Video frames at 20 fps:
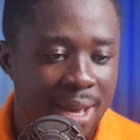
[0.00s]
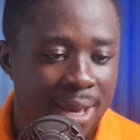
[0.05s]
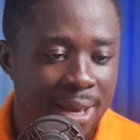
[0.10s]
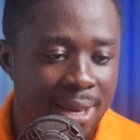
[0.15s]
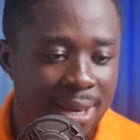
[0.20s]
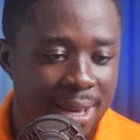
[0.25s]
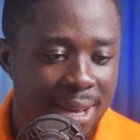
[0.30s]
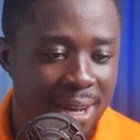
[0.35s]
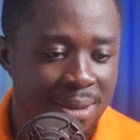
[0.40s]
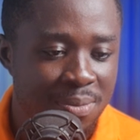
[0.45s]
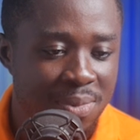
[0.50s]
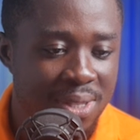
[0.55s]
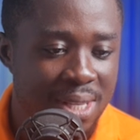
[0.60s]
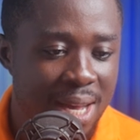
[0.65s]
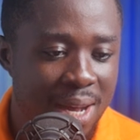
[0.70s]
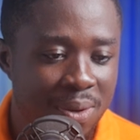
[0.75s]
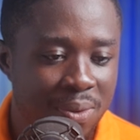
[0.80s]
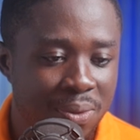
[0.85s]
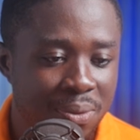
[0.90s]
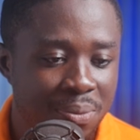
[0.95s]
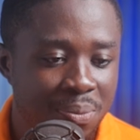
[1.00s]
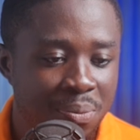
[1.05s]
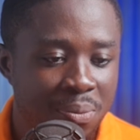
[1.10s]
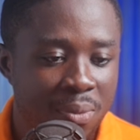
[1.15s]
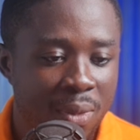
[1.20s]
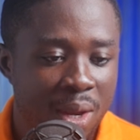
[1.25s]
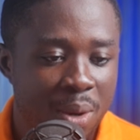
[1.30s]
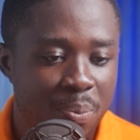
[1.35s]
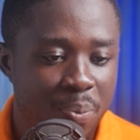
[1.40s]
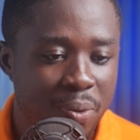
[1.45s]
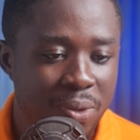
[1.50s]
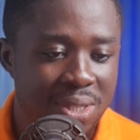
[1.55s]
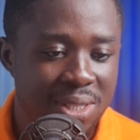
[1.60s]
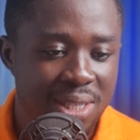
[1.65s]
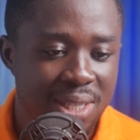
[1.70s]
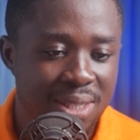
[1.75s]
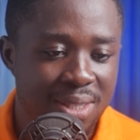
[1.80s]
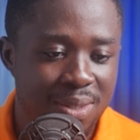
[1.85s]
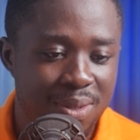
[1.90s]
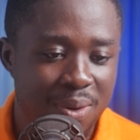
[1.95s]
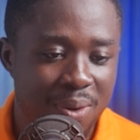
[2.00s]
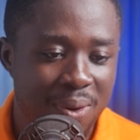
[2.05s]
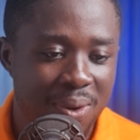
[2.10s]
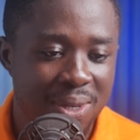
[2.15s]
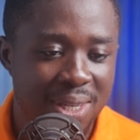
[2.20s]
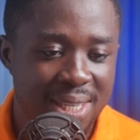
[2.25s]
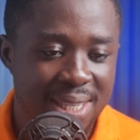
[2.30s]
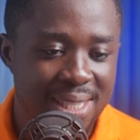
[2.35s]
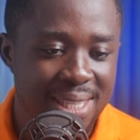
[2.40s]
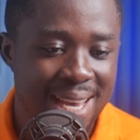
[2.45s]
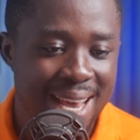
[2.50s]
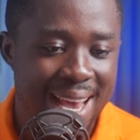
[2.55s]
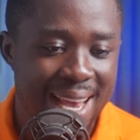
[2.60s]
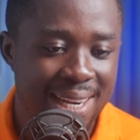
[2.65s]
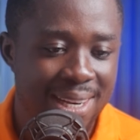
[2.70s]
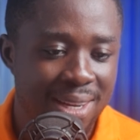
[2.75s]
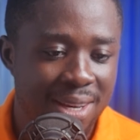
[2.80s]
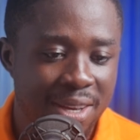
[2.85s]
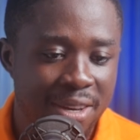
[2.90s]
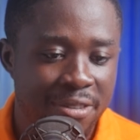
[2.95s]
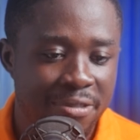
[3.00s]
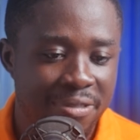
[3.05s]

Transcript: He comes down, puts it on his head,